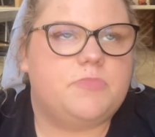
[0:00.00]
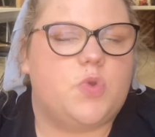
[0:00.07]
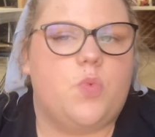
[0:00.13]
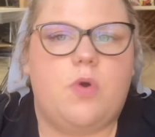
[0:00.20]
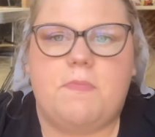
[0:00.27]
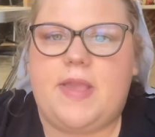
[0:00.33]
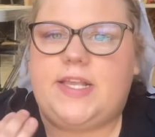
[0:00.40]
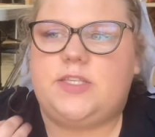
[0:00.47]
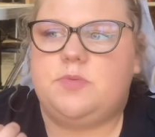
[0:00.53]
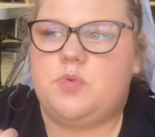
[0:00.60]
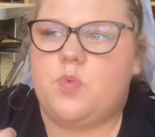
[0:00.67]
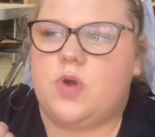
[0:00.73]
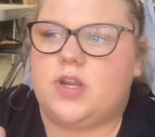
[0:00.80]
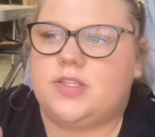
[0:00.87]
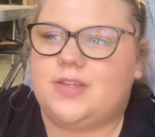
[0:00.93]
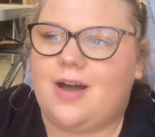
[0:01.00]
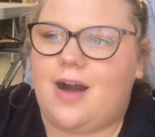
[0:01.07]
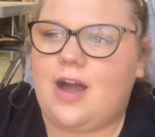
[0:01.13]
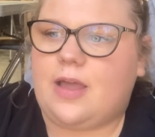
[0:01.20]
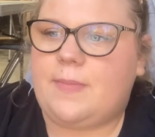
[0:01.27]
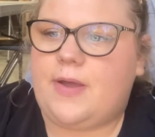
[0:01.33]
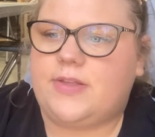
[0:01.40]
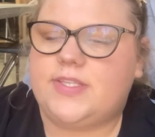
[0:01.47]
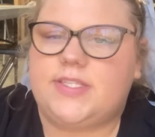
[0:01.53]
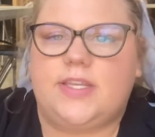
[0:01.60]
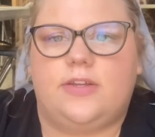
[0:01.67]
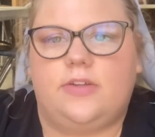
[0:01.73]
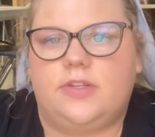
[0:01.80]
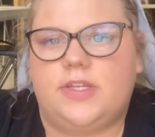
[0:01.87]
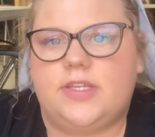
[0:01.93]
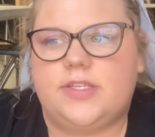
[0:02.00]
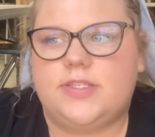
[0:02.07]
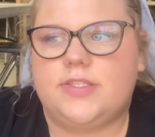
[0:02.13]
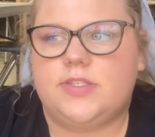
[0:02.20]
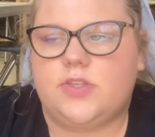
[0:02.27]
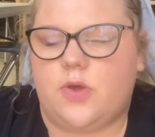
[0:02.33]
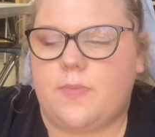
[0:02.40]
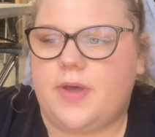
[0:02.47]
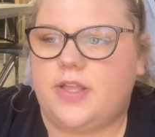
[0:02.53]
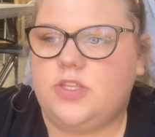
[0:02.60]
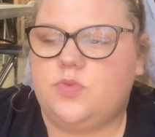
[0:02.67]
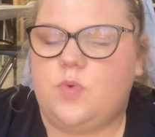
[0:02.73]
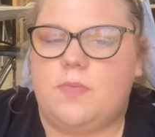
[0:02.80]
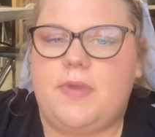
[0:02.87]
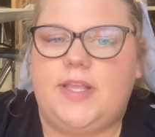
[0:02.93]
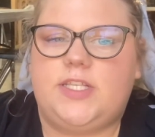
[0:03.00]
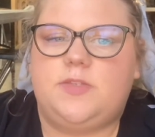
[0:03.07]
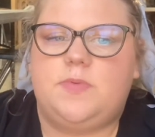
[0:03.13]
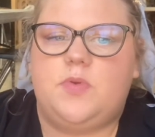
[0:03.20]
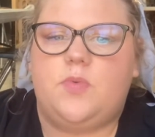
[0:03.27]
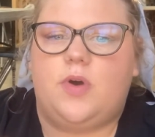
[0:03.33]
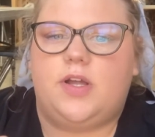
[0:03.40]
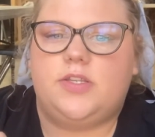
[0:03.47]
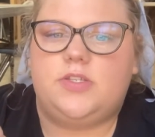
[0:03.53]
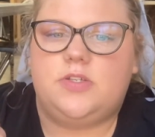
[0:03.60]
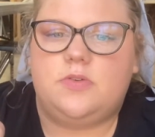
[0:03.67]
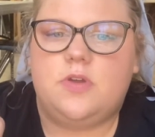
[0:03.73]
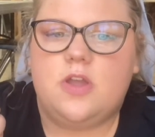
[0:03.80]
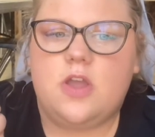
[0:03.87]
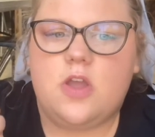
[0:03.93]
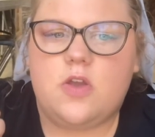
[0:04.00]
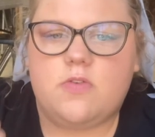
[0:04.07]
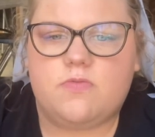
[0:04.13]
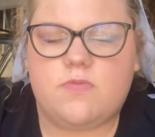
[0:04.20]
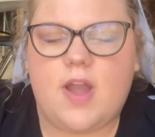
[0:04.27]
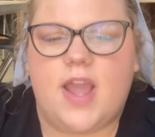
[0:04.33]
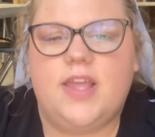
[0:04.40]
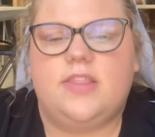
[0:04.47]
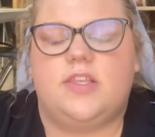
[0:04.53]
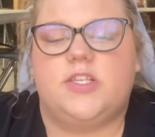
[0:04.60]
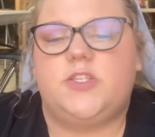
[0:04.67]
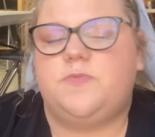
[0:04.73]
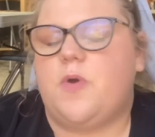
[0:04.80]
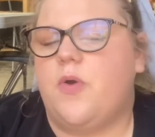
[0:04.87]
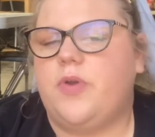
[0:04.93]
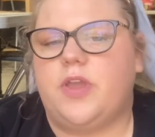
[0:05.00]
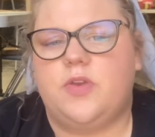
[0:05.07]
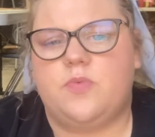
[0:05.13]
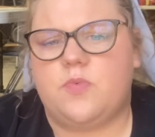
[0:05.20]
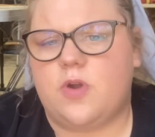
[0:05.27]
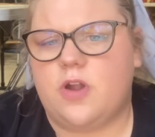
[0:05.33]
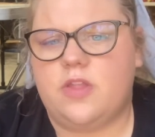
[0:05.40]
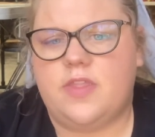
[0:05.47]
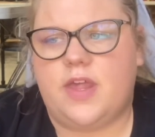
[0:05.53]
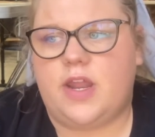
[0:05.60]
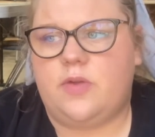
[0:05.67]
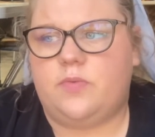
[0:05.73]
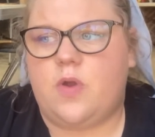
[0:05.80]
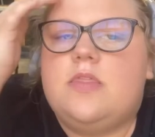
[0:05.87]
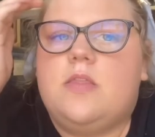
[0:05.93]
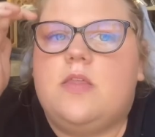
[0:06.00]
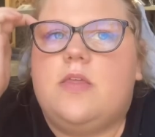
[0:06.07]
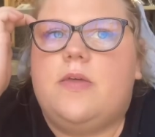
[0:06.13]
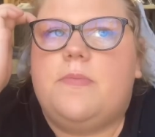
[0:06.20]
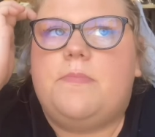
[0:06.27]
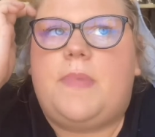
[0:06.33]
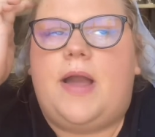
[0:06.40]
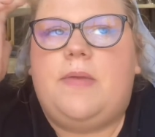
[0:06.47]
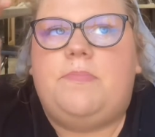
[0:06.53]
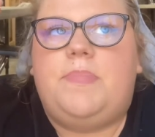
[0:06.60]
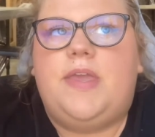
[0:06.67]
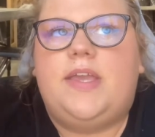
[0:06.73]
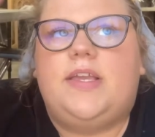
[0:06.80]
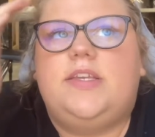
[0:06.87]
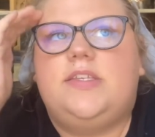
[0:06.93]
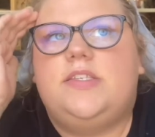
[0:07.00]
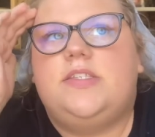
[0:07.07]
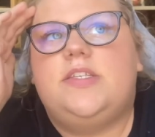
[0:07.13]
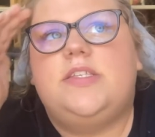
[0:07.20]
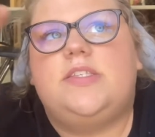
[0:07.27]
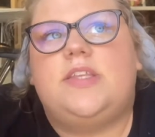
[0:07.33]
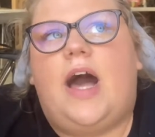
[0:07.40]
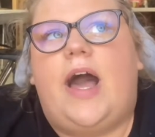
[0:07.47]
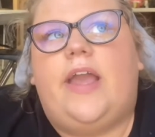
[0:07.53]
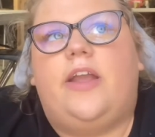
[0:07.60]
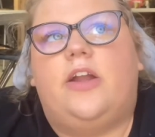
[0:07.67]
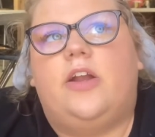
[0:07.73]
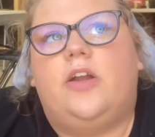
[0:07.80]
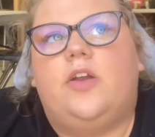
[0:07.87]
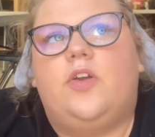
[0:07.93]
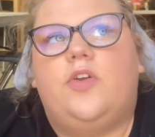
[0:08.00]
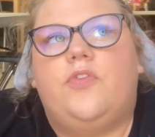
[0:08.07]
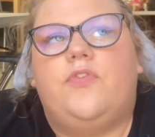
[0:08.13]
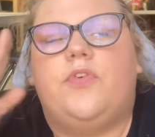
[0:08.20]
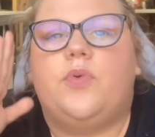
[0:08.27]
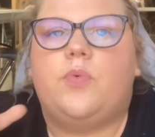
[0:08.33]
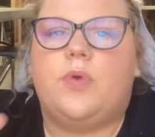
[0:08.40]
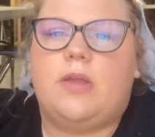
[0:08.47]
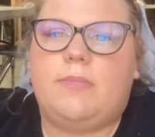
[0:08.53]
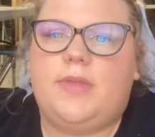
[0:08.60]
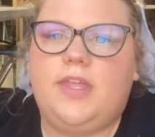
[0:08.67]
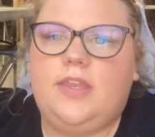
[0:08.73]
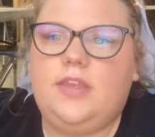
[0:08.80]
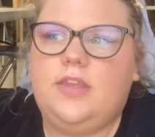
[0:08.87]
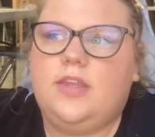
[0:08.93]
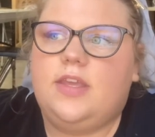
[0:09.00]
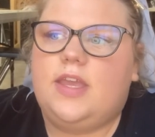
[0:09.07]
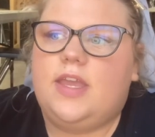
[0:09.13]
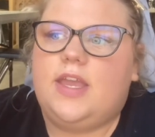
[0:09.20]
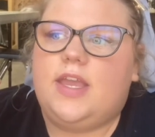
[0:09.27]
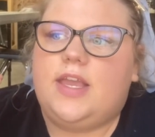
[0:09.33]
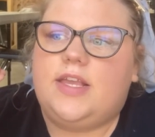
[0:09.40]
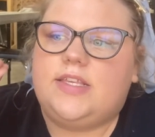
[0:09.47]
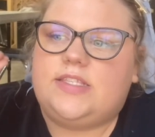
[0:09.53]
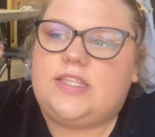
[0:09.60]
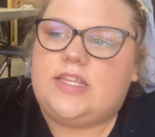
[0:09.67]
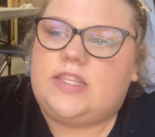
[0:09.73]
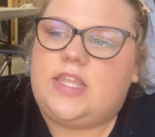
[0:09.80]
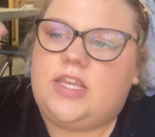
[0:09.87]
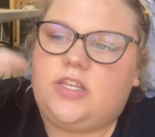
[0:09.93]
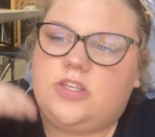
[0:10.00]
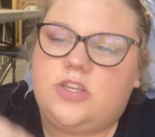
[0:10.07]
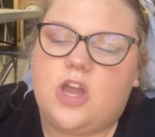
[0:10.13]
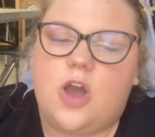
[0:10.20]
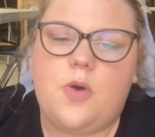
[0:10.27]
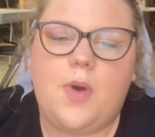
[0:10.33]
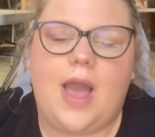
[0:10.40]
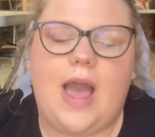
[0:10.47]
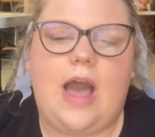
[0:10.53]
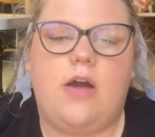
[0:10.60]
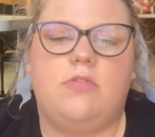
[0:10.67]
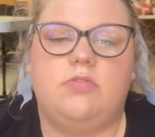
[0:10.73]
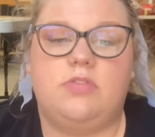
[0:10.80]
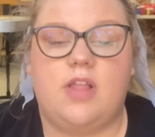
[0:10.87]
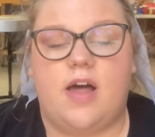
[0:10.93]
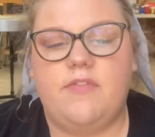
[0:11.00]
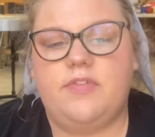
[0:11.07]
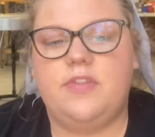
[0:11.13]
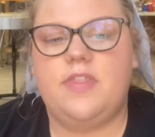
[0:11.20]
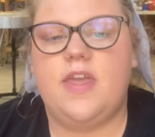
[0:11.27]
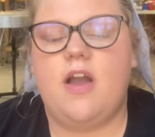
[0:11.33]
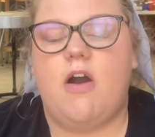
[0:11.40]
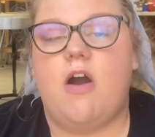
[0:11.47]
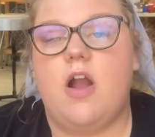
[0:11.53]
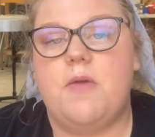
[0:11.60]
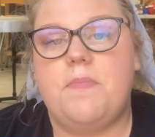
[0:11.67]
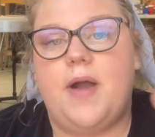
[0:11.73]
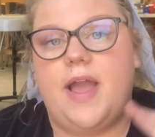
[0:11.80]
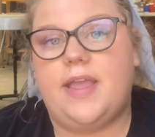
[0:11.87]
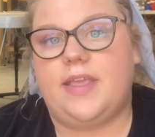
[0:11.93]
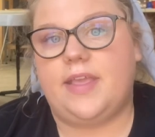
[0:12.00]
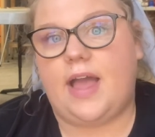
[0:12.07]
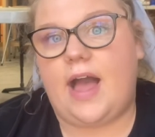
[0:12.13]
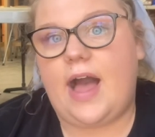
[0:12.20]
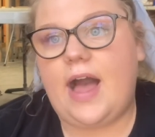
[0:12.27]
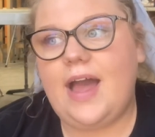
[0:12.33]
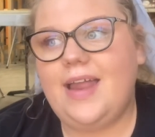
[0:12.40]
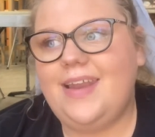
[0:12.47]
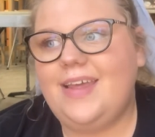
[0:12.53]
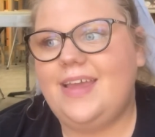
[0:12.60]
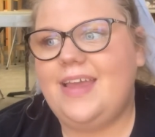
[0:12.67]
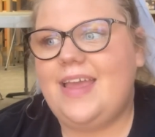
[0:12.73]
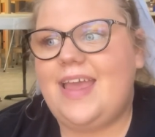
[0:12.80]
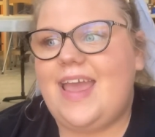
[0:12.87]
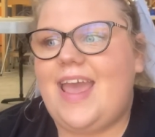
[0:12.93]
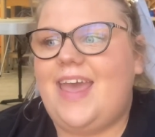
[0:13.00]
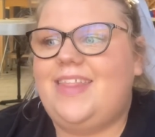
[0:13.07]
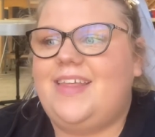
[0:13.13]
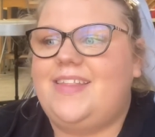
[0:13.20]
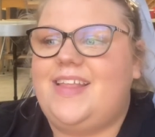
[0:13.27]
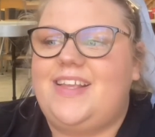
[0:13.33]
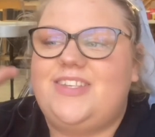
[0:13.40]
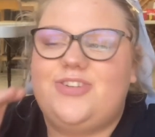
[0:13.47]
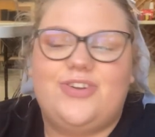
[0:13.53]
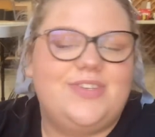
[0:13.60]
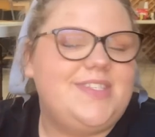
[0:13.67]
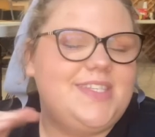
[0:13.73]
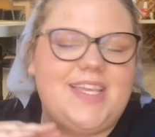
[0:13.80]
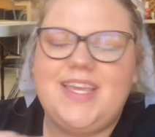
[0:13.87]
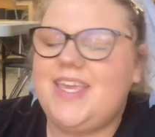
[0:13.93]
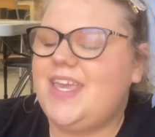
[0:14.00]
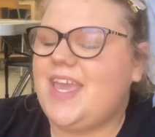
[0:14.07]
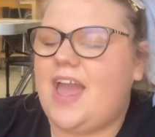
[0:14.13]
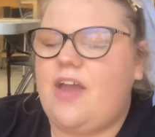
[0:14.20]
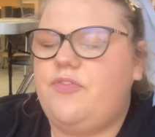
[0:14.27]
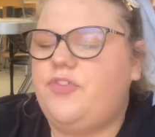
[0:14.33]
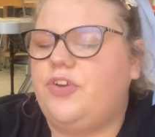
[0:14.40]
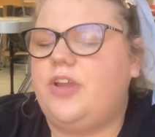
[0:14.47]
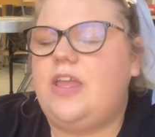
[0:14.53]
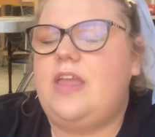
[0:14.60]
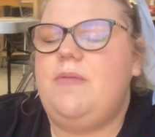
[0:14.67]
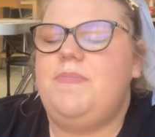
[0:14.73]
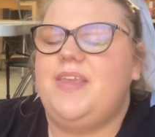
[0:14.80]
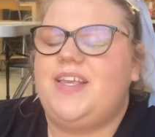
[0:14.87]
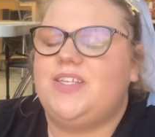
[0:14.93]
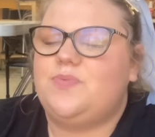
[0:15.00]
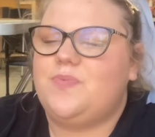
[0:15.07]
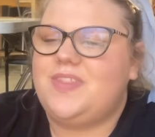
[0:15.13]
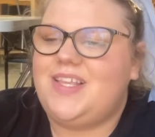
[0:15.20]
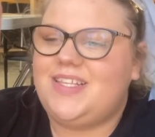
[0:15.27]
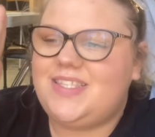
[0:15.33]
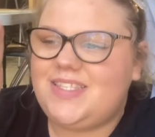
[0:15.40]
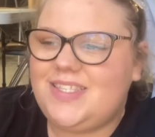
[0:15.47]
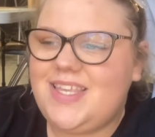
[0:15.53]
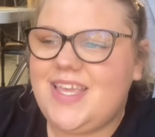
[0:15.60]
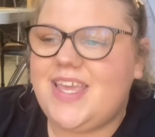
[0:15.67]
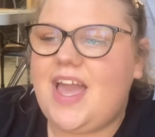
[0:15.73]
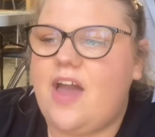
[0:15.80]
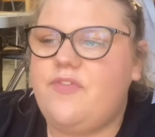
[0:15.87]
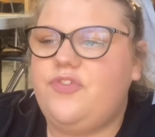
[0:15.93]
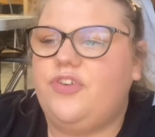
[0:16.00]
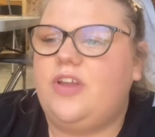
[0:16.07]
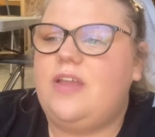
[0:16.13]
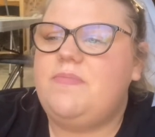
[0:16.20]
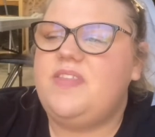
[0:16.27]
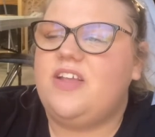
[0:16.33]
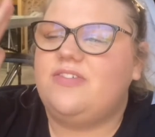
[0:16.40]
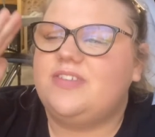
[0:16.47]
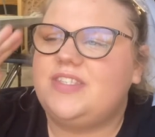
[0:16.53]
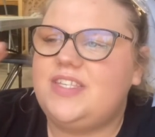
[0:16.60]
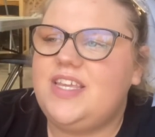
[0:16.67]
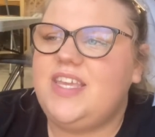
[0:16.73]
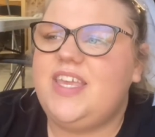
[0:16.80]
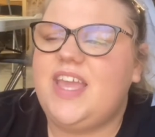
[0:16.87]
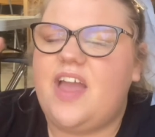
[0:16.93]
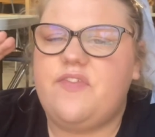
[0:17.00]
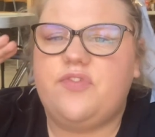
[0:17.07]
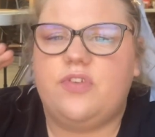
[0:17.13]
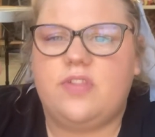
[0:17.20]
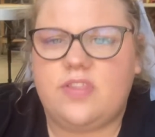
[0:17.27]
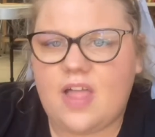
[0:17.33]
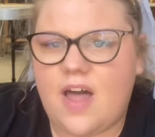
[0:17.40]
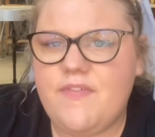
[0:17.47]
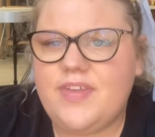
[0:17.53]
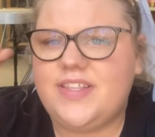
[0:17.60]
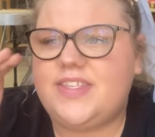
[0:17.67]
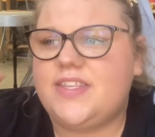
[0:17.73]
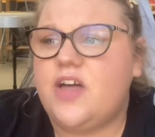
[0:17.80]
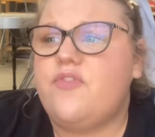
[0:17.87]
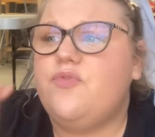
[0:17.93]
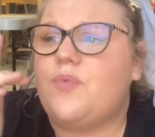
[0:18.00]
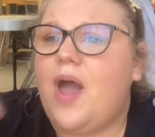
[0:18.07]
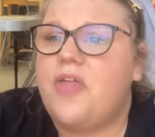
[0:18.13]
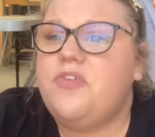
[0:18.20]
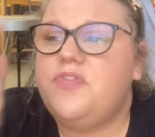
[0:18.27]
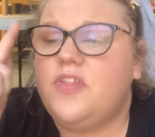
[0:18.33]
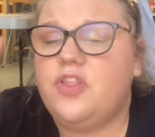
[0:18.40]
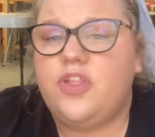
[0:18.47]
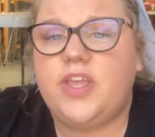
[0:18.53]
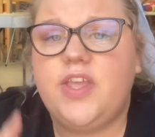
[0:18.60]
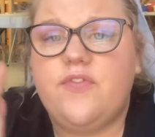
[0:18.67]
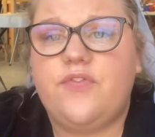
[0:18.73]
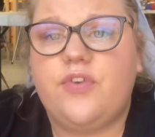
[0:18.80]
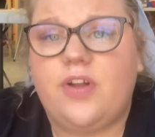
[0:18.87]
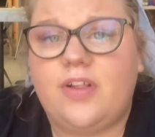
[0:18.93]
makes me want to talk about singleness so much, what makes me want to write the spoken word that I wrote. My biggest desire for women is that they know how loved they are by God, and that they start seeking after him, because when they seek after him, they are seeking after love itself rather than looking for